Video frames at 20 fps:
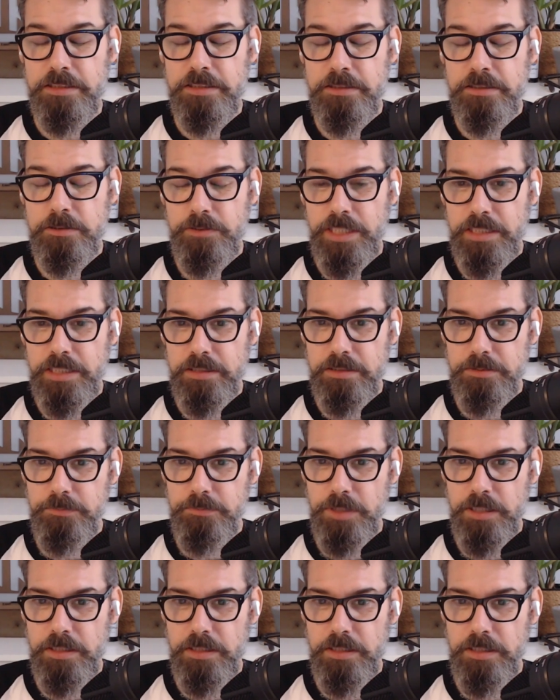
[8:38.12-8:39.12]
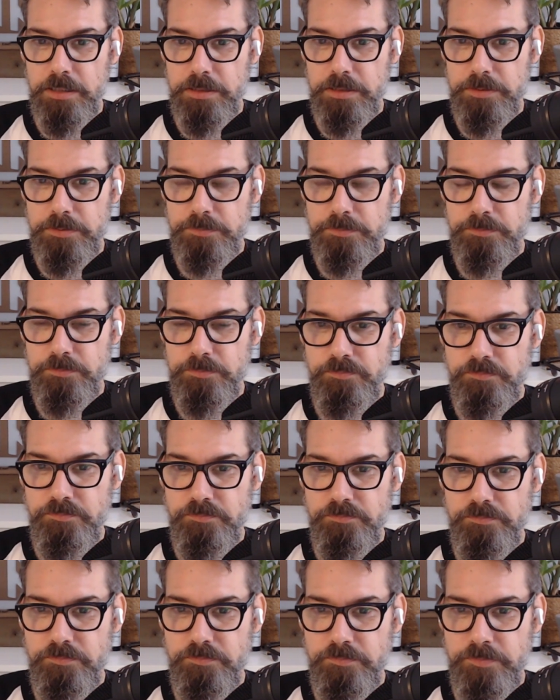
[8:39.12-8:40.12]
strength,
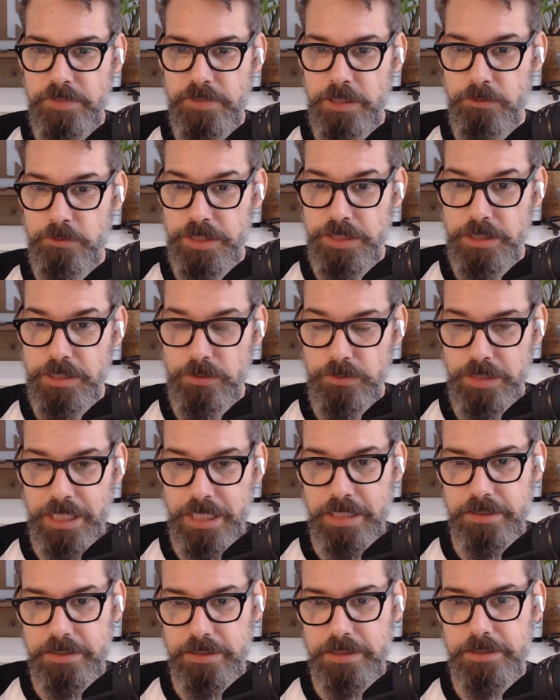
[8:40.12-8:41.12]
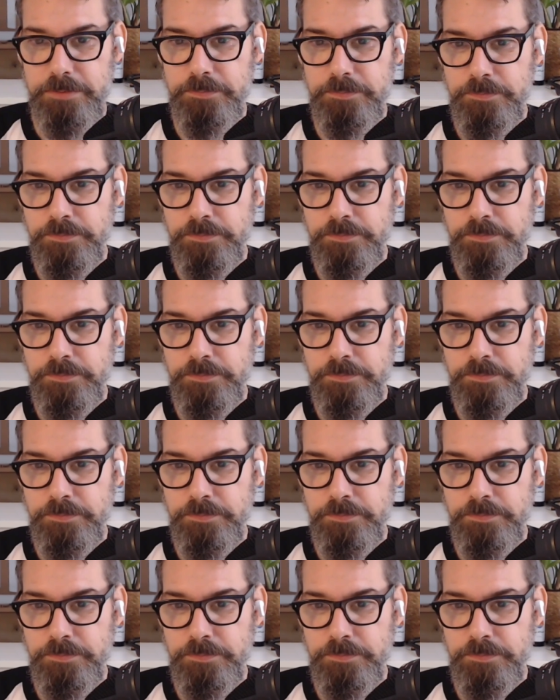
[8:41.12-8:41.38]
the real Andy.